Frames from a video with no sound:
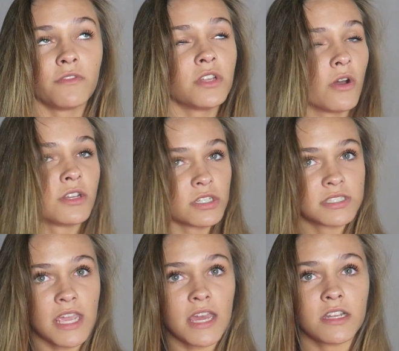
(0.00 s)
If you don't
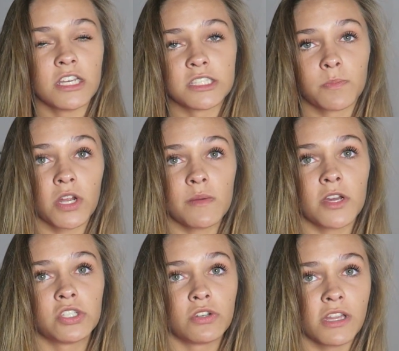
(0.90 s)
understand, it's pretty
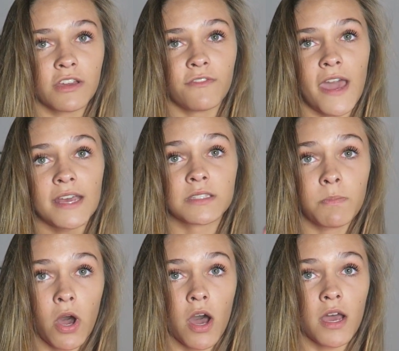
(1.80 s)
much you click fast,
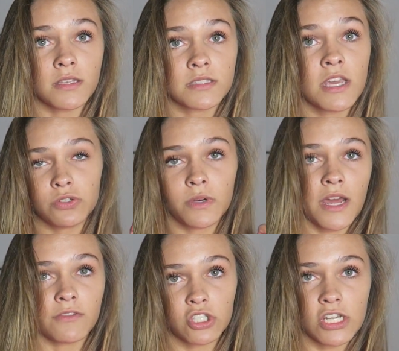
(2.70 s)
pause, do
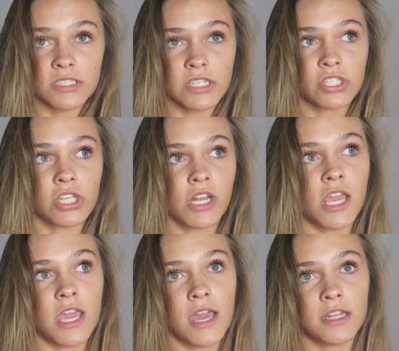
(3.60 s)
whatever transition
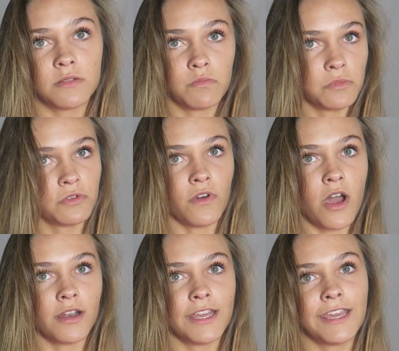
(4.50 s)
and move
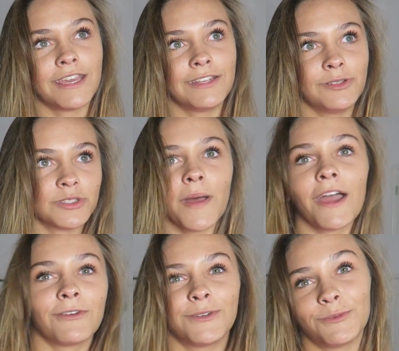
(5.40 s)
on and you
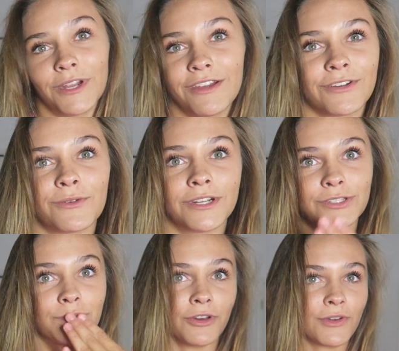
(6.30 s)
smile and whatever you want to
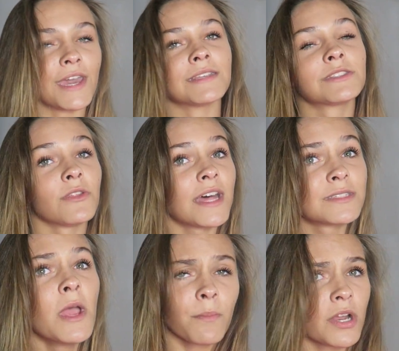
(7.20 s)
do, blow kiss. So
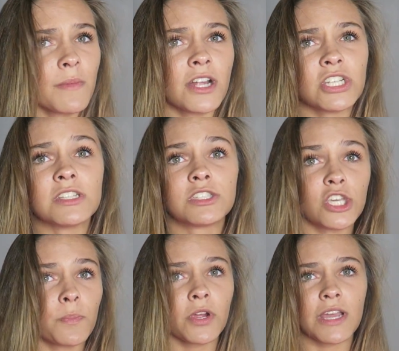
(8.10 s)
that's pretty much, it's
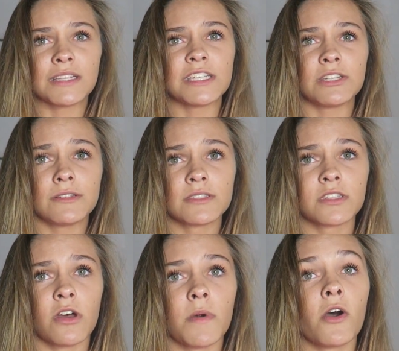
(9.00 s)
super easy to do
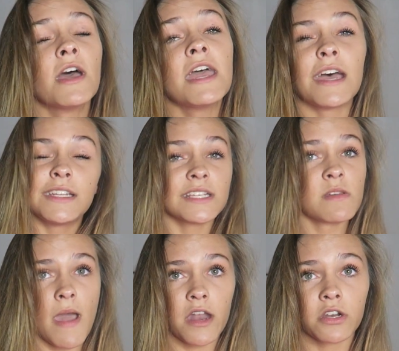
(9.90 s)
slow-mo. It
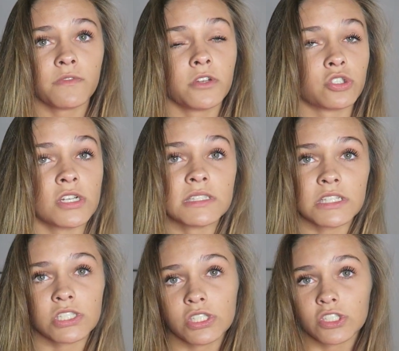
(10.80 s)
doesn't matter if your
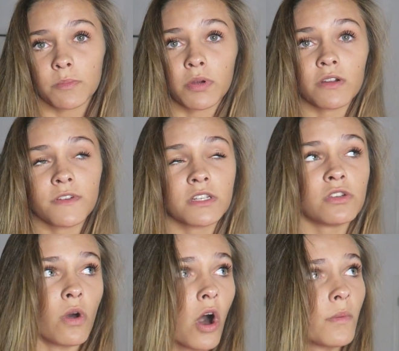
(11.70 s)
transitions are perfect.
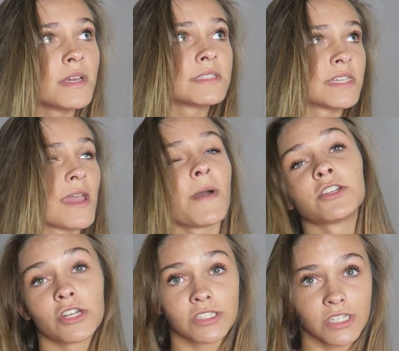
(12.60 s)
You always say my
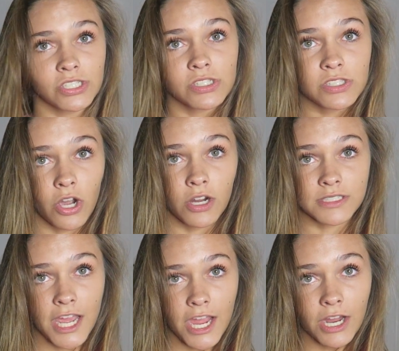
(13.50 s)
transitions are
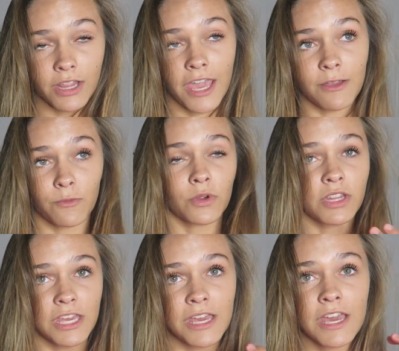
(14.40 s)
tear like
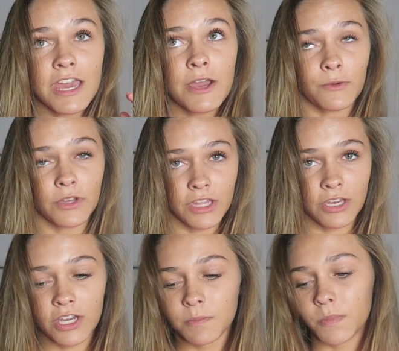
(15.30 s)
really, really
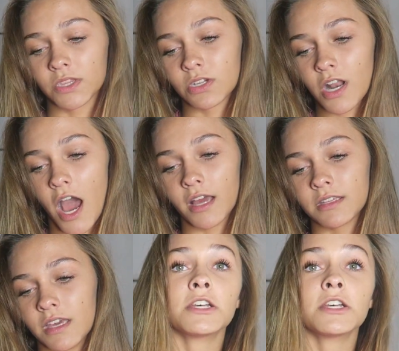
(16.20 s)
good, but they're not.